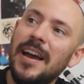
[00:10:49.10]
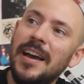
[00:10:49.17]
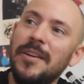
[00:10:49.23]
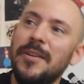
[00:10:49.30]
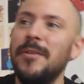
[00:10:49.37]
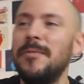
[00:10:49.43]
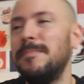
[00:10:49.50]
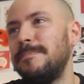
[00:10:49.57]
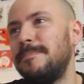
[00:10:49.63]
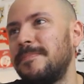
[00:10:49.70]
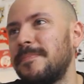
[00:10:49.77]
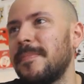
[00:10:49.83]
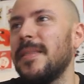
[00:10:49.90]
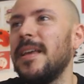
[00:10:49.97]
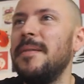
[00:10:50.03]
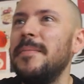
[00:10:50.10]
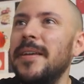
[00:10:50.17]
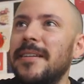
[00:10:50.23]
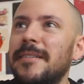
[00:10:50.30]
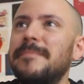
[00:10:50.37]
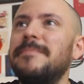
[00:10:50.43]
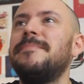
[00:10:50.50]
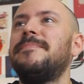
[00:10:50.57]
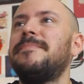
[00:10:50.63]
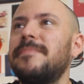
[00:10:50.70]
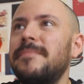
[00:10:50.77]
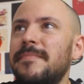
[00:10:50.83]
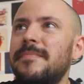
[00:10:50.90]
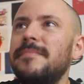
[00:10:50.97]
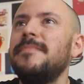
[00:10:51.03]
I don't know. I mean,
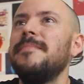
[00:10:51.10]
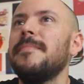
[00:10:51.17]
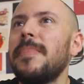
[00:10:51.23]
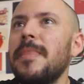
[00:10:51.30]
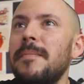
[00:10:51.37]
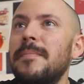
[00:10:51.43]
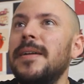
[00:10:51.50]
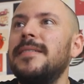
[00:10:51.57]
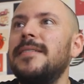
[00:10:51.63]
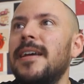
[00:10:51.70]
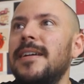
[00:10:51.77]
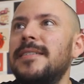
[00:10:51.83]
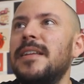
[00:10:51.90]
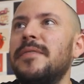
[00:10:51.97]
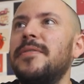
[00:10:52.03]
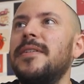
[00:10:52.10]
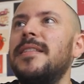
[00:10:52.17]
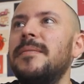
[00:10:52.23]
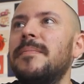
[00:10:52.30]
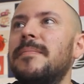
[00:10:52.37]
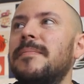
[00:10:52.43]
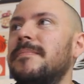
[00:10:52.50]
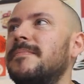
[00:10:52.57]
but yeah, it's definitely.